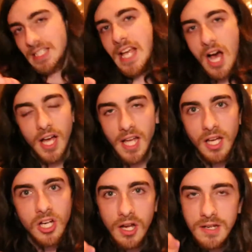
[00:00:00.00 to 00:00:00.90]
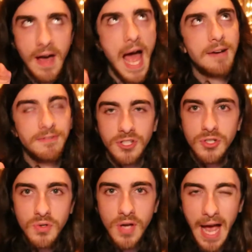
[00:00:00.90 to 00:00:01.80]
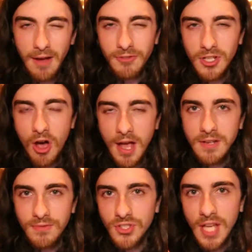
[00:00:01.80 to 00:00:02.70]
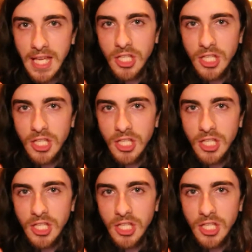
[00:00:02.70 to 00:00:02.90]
Yeah, I kind of have to kind of say